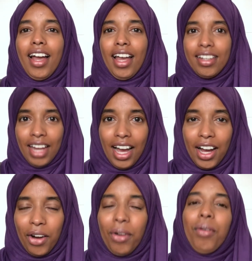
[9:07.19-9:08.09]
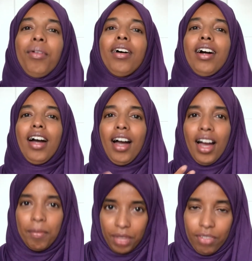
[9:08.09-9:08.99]
And now
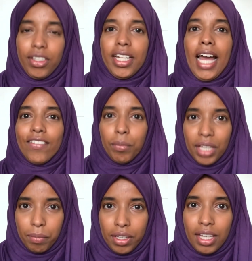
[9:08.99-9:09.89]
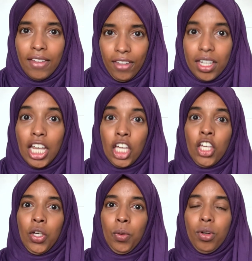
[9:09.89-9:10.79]
I'm definitely gonna have a baby in the
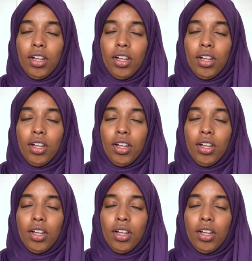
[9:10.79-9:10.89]
NICU.